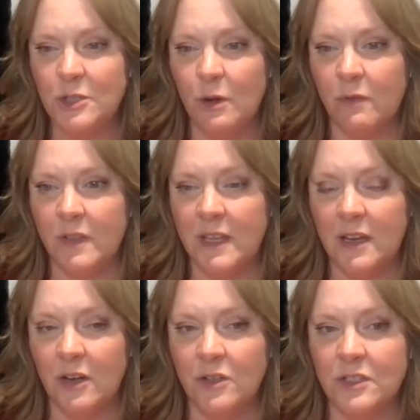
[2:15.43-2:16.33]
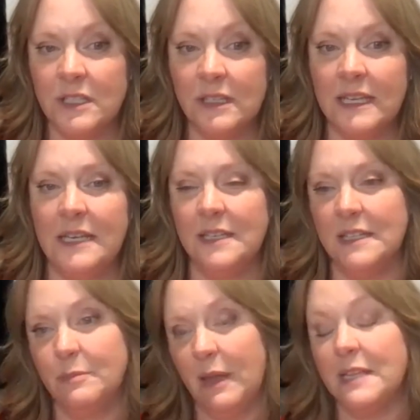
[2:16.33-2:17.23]
you over the years to lead to
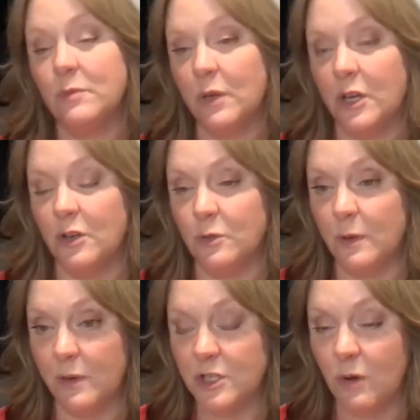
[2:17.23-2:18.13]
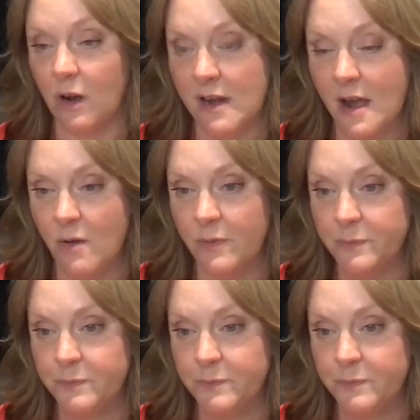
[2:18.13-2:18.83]
this place where you're doing what you are now.